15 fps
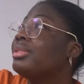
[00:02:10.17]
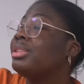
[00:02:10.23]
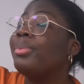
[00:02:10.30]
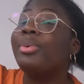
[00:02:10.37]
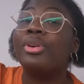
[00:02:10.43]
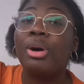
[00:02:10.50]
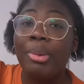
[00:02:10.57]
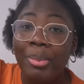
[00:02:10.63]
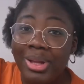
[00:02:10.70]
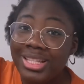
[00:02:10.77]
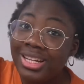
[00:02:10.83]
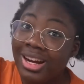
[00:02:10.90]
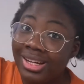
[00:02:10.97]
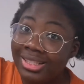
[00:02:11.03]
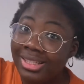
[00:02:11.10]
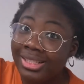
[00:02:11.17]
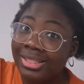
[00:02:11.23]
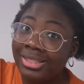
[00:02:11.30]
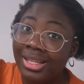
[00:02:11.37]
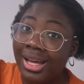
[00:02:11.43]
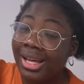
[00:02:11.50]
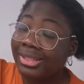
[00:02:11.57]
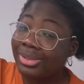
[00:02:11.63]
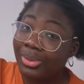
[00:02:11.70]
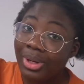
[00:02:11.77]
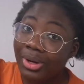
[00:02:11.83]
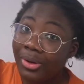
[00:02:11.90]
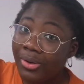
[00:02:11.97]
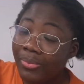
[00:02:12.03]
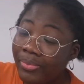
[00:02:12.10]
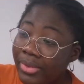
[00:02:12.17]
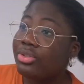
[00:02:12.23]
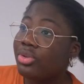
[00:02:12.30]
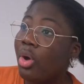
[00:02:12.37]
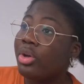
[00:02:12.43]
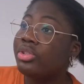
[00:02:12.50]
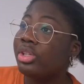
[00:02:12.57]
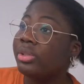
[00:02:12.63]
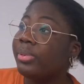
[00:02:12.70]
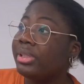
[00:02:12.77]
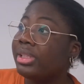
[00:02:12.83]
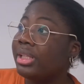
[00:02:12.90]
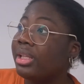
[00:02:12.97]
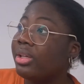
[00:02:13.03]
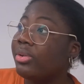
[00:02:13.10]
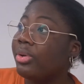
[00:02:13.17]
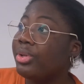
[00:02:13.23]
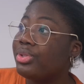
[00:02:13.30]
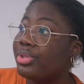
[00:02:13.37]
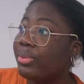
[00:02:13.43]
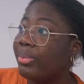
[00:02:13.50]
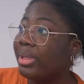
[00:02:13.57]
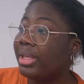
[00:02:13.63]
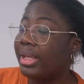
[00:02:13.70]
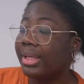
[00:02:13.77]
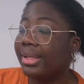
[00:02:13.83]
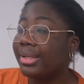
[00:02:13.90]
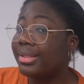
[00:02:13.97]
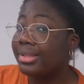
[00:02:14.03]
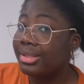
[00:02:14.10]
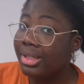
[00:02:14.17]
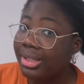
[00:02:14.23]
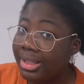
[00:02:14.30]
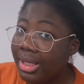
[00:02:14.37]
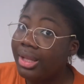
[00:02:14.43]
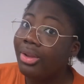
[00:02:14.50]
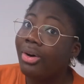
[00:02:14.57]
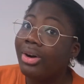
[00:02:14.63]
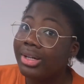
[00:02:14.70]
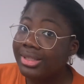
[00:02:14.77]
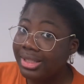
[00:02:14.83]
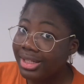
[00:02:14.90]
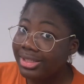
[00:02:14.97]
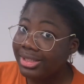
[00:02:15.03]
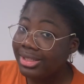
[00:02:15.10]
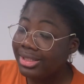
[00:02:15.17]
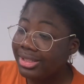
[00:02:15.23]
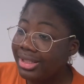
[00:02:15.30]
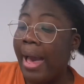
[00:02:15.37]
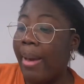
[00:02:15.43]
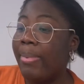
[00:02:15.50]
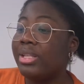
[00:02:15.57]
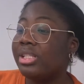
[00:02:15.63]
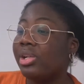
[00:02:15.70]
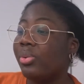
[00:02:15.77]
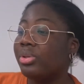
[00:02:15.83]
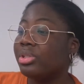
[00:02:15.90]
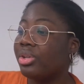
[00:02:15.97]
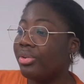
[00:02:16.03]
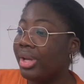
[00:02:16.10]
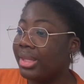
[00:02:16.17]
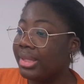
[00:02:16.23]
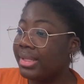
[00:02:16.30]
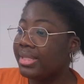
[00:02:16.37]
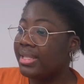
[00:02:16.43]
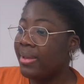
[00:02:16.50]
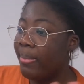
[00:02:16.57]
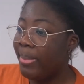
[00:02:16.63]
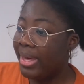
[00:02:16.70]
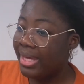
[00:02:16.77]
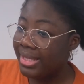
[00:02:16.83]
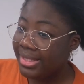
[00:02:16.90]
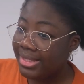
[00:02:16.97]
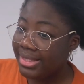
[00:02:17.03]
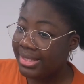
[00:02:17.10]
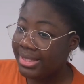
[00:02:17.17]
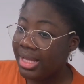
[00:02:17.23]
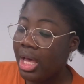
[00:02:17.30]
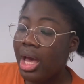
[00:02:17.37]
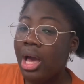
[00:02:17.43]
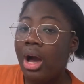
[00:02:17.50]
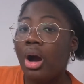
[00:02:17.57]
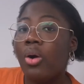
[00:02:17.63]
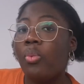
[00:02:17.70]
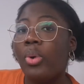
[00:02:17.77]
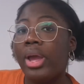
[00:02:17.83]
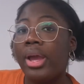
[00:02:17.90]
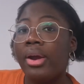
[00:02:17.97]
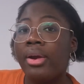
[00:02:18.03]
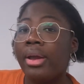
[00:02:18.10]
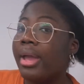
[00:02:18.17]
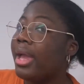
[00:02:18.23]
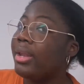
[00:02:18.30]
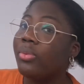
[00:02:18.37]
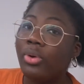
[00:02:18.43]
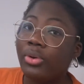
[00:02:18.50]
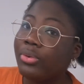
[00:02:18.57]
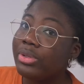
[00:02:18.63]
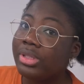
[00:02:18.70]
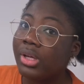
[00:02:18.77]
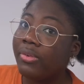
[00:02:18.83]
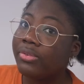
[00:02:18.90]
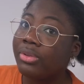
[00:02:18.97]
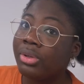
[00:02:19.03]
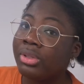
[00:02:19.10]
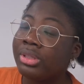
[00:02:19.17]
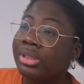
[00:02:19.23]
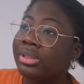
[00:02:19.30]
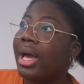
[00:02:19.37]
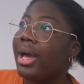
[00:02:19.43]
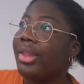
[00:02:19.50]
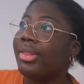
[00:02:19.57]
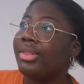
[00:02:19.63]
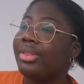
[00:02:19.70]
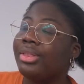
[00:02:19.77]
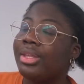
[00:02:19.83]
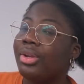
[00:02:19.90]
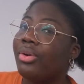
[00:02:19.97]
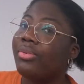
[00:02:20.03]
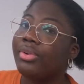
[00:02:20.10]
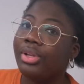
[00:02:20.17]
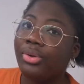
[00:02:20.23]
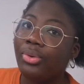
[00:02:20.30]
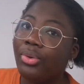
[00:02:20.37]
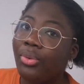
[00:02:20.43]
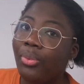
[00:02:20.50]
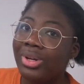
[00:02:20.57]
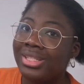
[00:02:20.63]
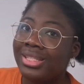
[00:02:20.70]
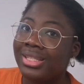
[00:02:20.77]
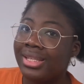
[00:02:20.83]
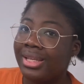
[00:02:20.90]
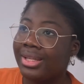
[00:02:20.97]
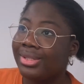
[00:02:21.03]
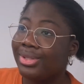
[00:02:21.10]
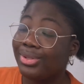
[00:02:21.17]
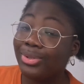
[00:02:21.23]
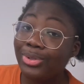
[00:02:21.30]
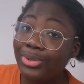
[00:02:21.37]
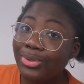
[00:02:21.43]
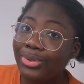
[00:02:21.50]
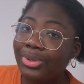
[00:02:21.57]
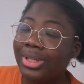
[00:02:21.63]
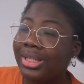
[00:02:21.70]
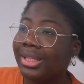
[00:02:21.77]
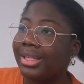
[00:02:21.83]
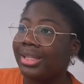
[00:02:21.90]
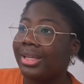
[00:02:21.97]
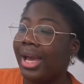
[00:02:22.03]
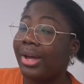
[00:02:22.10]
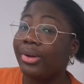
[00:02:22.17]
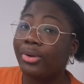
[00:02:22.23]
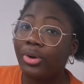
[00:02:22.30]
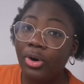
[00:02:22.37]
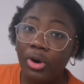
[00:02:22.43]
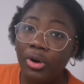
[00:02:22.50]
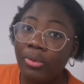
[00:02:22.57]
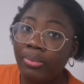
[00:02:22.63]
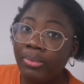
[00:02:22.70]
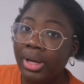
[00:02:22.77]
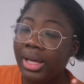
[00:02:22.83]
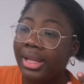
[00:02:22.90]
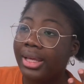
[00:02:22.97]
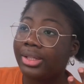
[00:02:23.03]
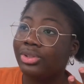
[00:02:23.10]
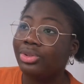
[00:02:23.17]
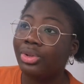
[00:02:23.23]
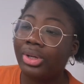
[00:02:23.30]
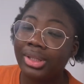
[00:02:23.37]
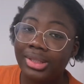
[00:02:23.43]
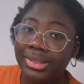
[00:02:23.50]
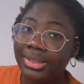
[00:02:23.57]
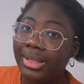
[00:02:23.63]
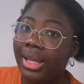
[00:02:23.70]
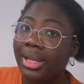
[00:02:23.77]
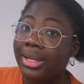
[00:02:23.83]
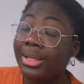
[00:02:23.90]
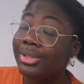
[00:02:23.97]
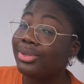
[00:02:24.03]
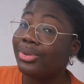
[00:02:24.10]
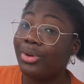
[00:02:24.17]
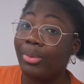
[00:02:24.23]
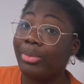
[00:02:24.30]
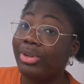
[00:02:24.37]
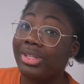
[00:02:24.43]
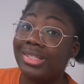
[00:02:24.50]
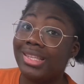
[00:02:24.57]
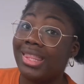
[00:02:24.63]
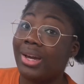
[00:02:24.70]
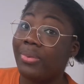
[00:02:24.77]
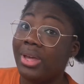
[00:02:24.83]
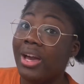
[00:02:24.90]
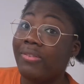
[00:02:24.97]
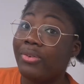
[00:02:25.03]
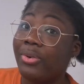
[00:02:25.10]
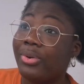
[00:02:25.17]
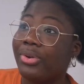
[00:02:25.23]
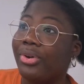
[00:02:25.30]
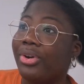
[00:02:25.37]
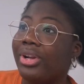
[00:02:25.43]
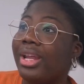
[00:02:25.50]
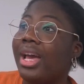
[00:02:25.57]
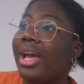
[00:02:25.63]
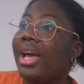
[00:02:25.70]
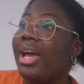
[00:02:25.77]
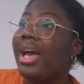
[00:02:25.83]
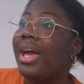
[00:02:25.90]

to become a better artist as well. So it's just basically going to be like a study along session. I basically want to create this space where anyone who's self-taught and they don't really know what to do can come and like join this little community that we have going on